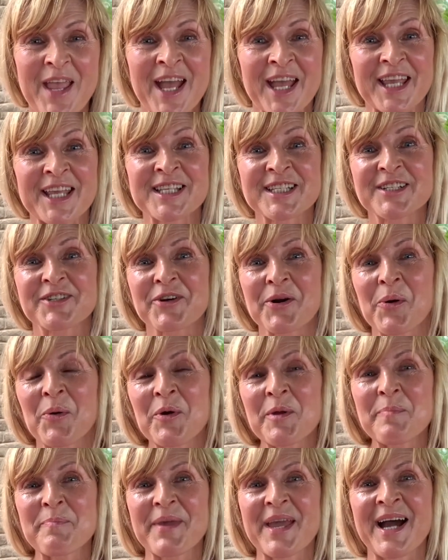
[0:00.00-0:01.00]
is
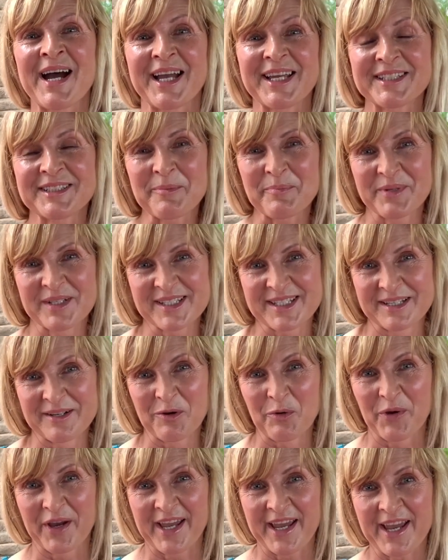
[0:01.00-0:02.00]
growing behind the building
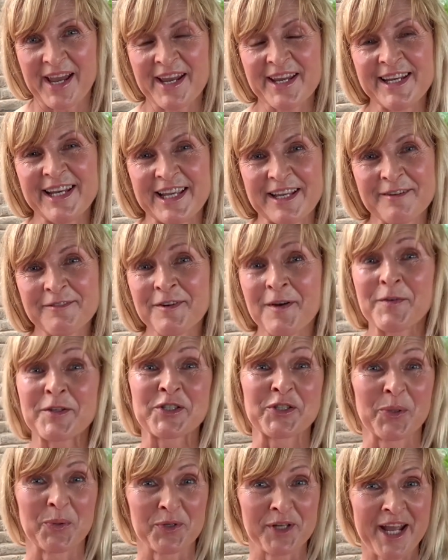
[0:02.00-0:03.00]
where I live.
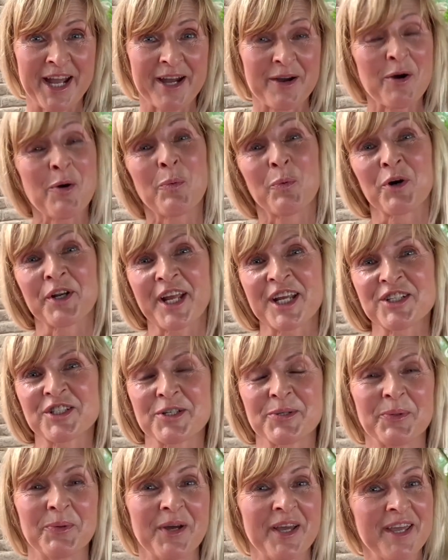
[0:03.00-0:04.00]
So now what I
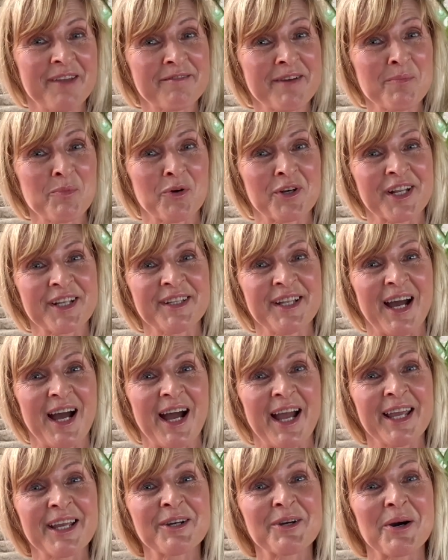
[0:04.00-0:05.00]
do every morning,
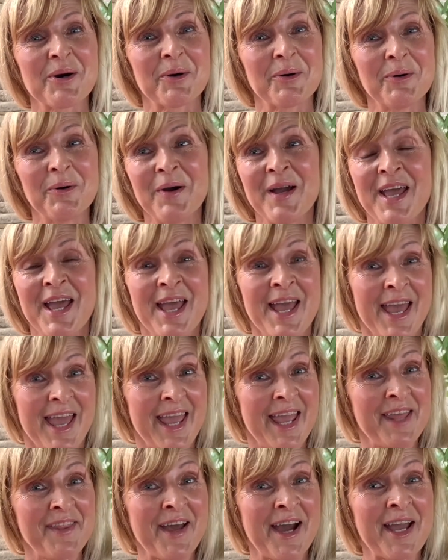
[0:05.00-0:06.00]
I go
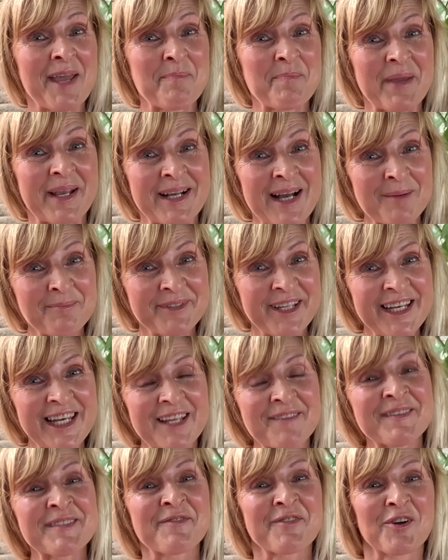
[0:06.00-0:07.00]
and I pick up the
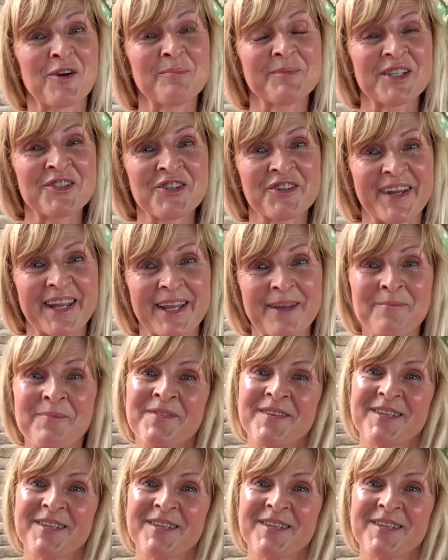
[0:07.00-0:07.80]
leaves from the tree,